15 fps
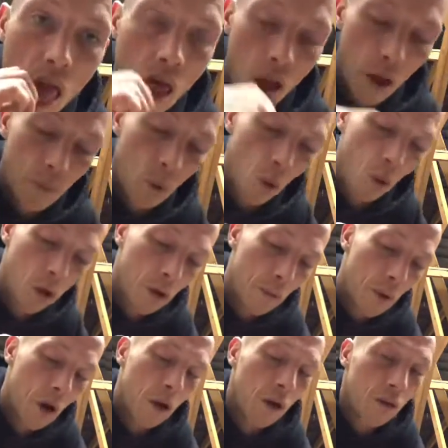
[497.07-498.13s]
I bought all the
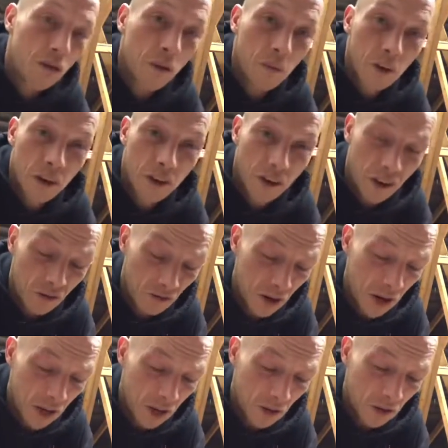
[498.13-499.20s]
components. I mean, like, I
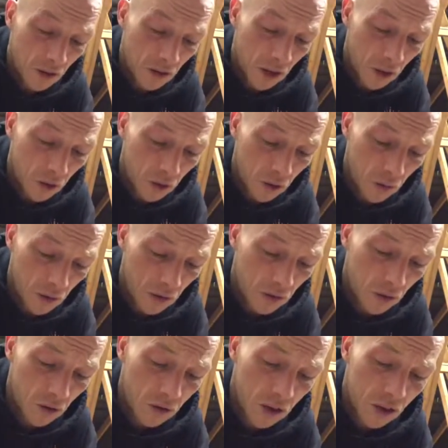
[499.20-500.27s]
rarely go to the tackle shop, and that's
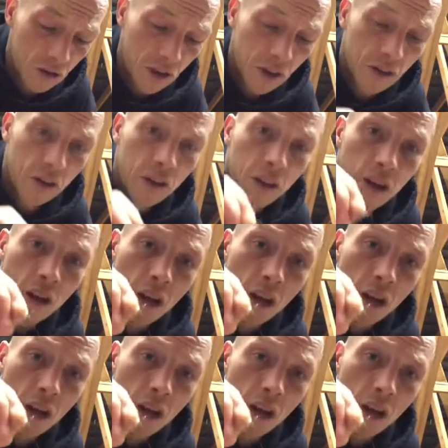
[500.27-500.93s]
not exaggeration.